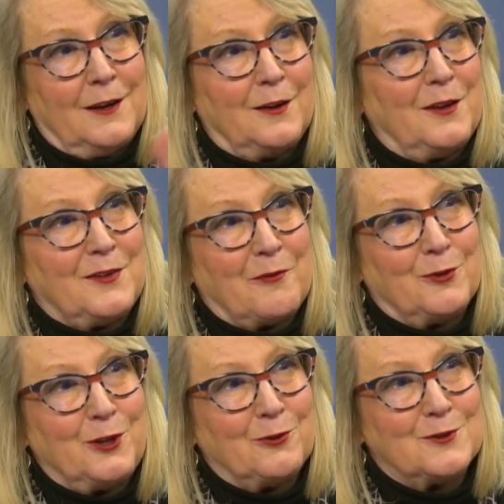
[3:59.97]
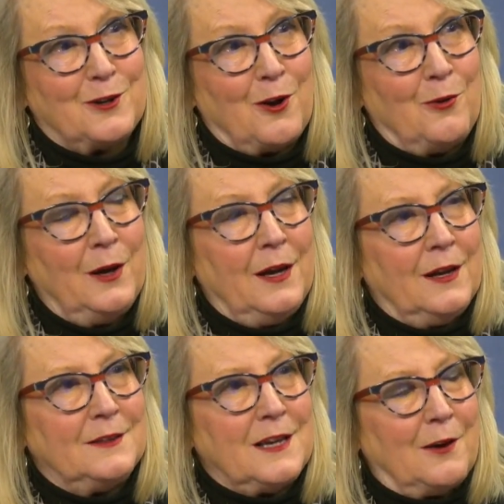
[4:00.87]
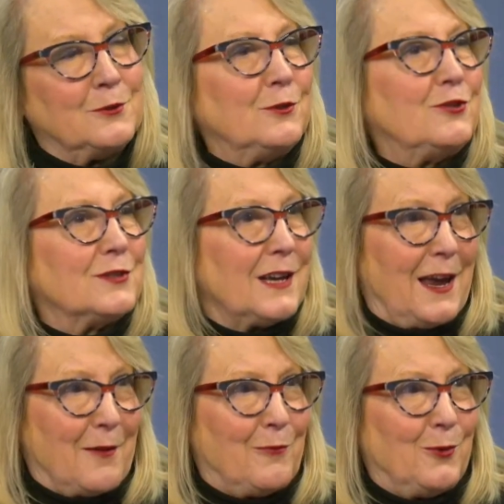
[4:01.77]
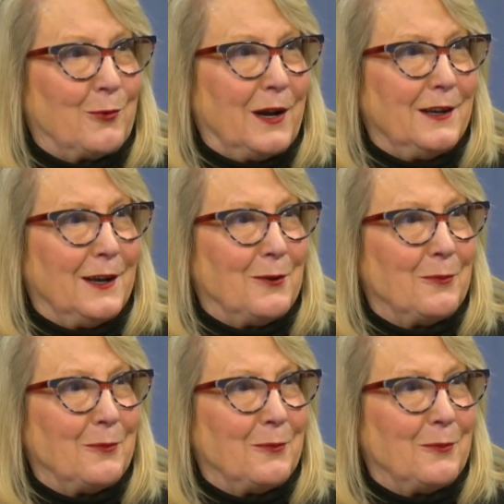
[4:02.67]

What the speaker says: several years ago down to just a handful right now.